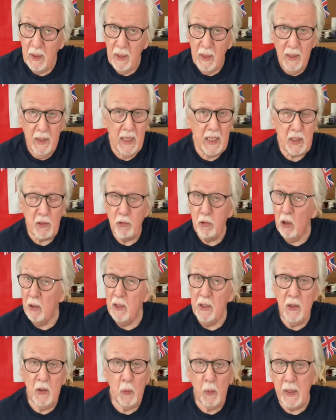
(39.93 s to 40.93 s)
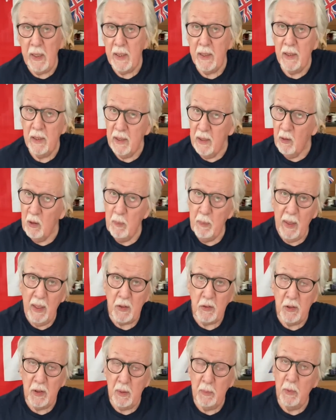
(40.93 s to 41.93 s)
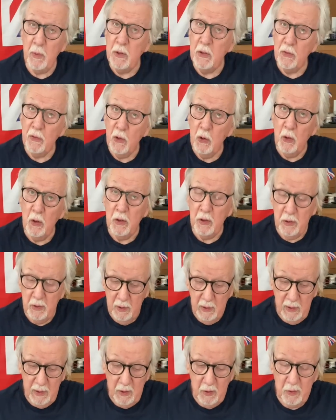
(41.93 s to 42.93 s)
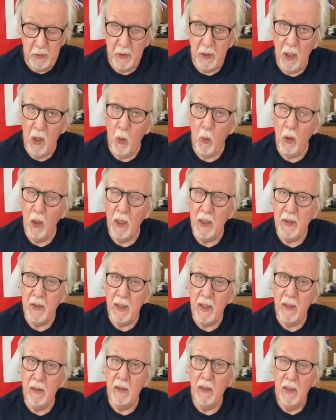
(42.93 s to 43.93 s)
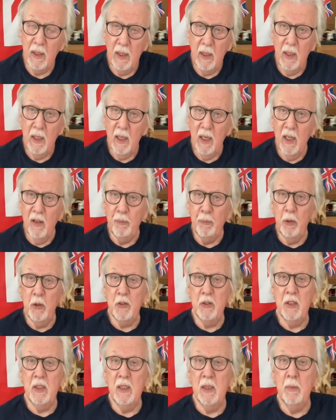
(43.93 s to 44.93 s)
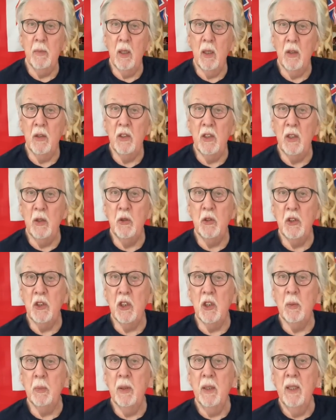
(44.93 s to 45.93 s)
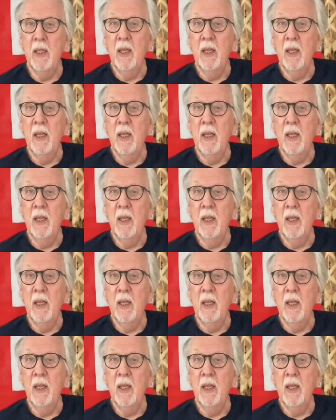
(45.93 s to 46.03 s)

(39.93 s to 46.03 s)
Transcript: later on in the week and going back to them, which of course is the whole idea of putting them on YouTube.